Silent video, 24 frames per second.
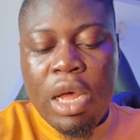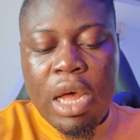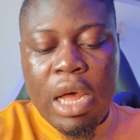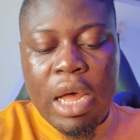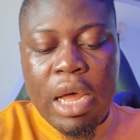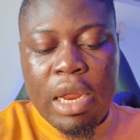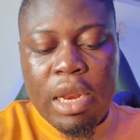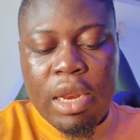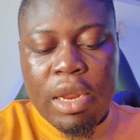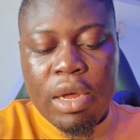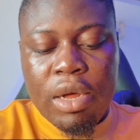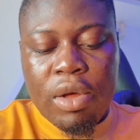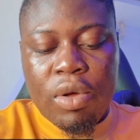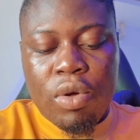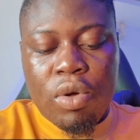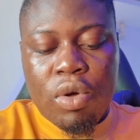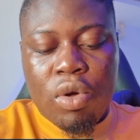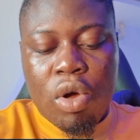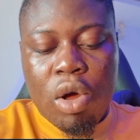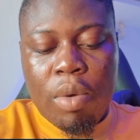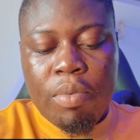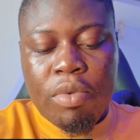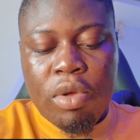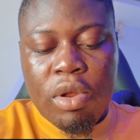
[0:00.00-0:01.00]
and
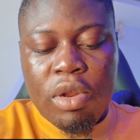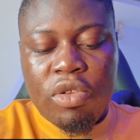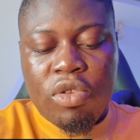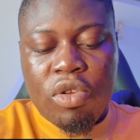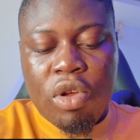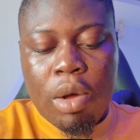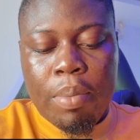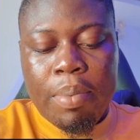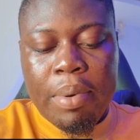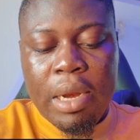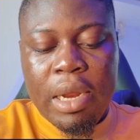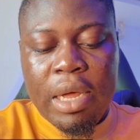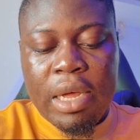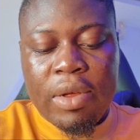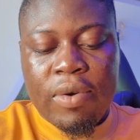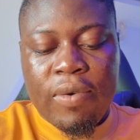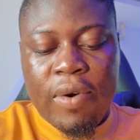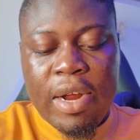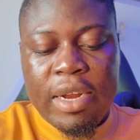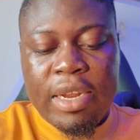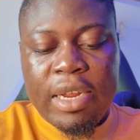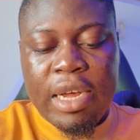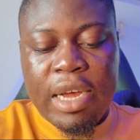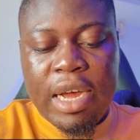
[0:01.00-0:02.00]
come to this copy link
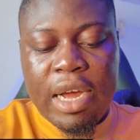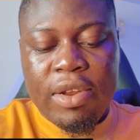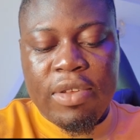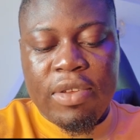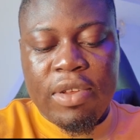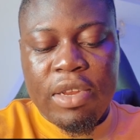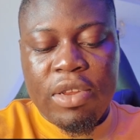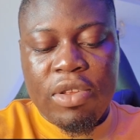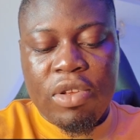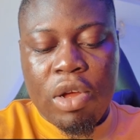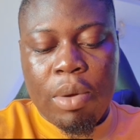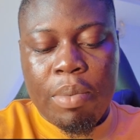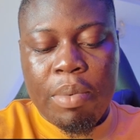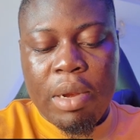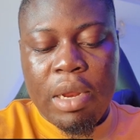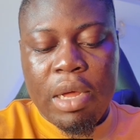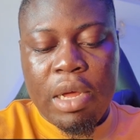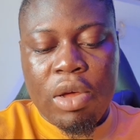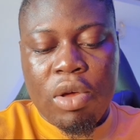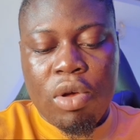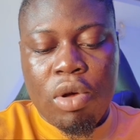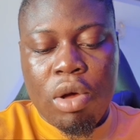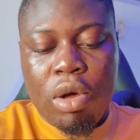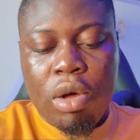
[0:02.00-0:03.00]
right here. Can you see this copy
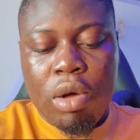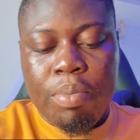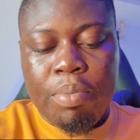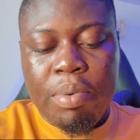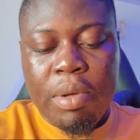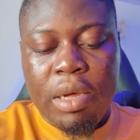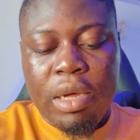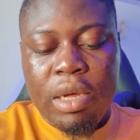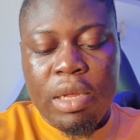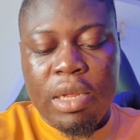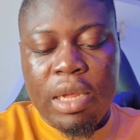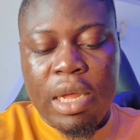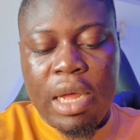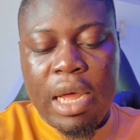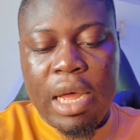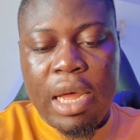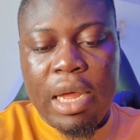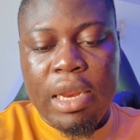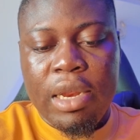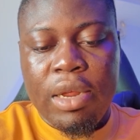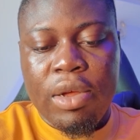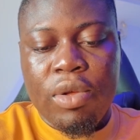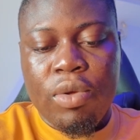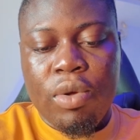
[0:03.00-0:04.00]
link? Copy it,
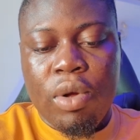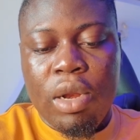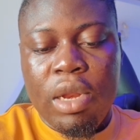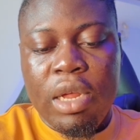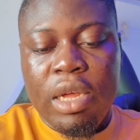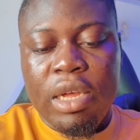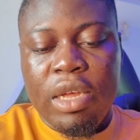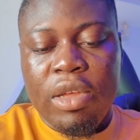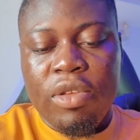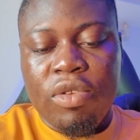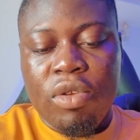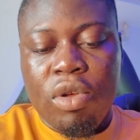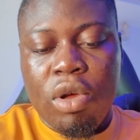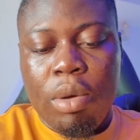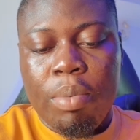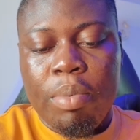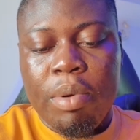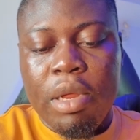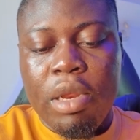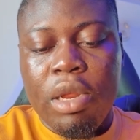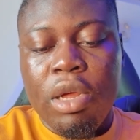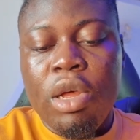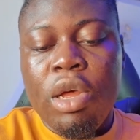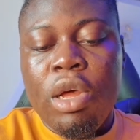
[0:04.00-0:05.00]
and your link is
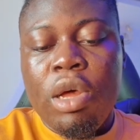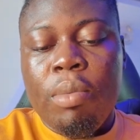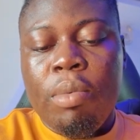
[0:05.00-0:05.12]
copied.